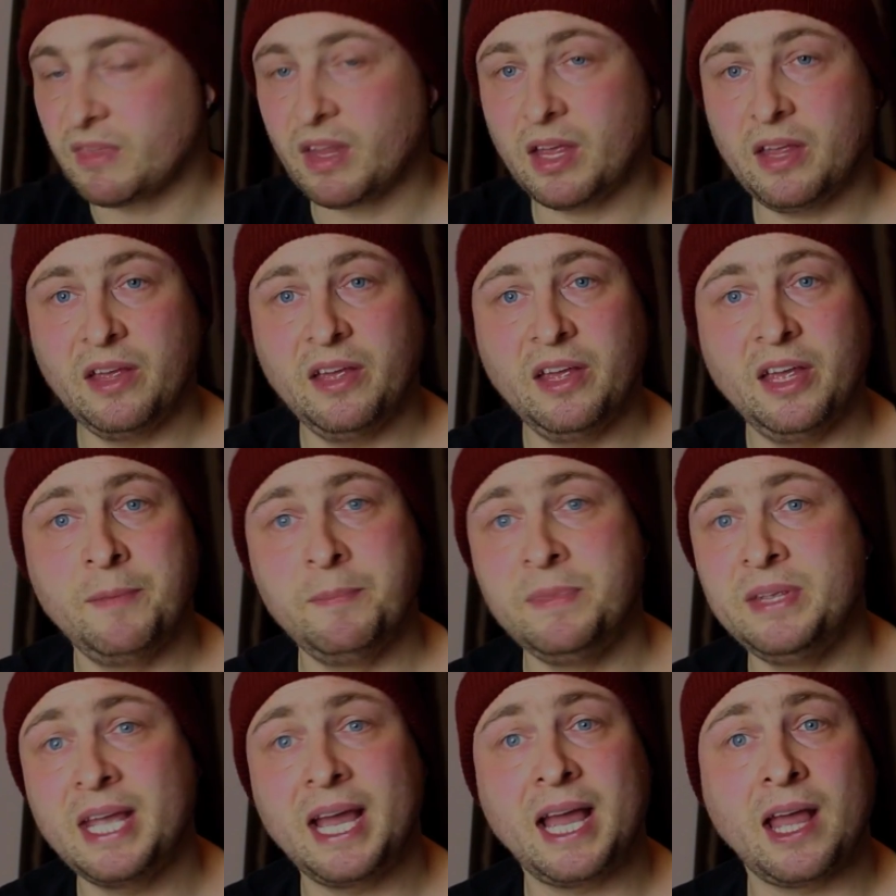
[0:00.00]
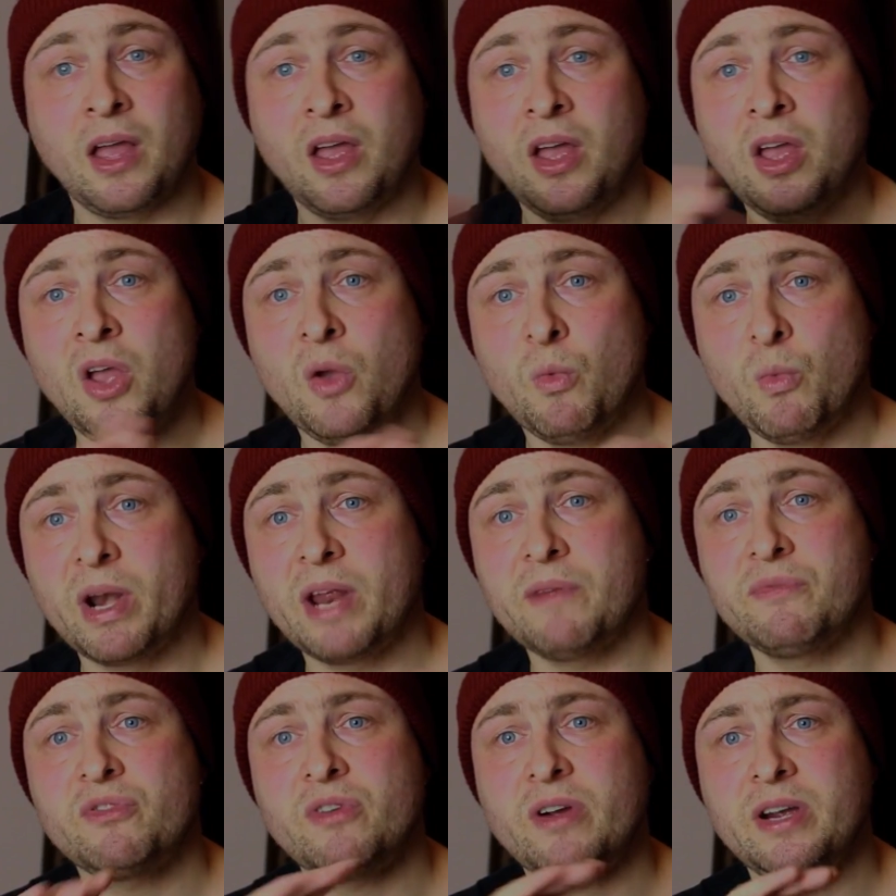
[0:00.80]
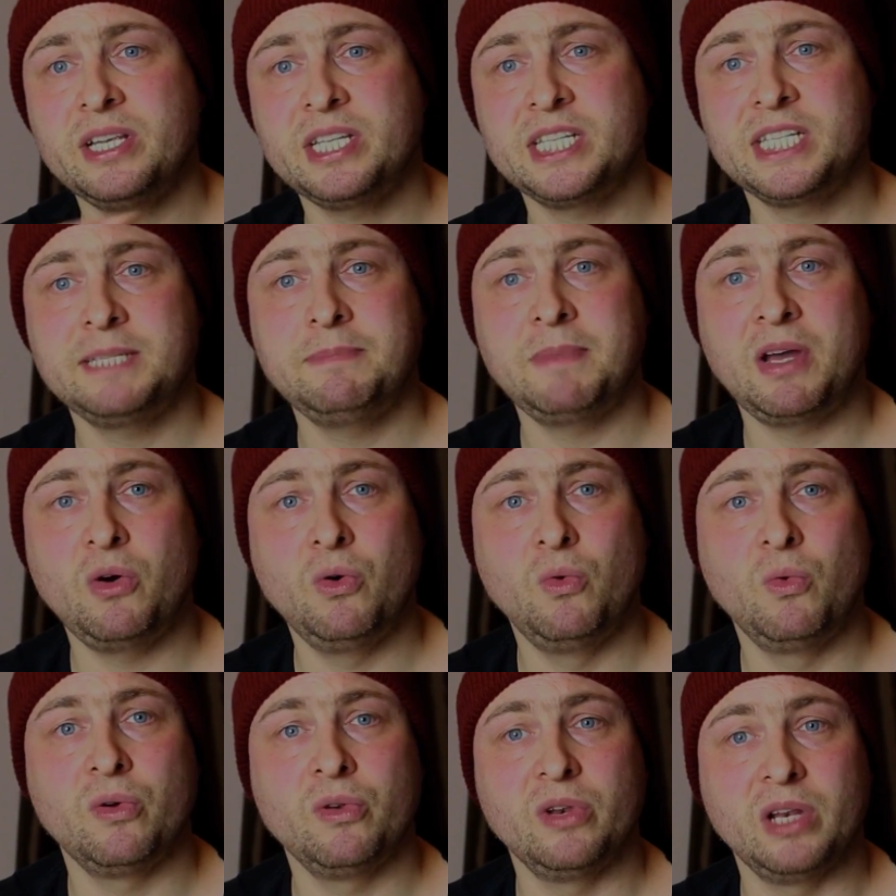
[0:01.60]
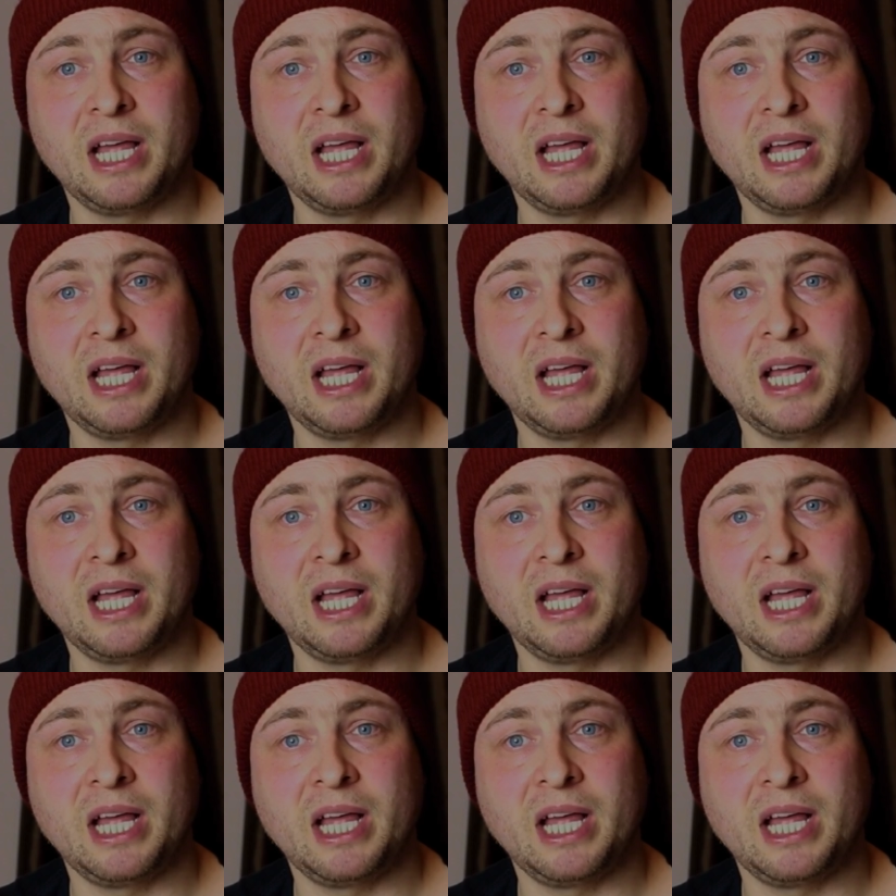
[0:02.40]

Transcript: Yeah, whenever I smell what,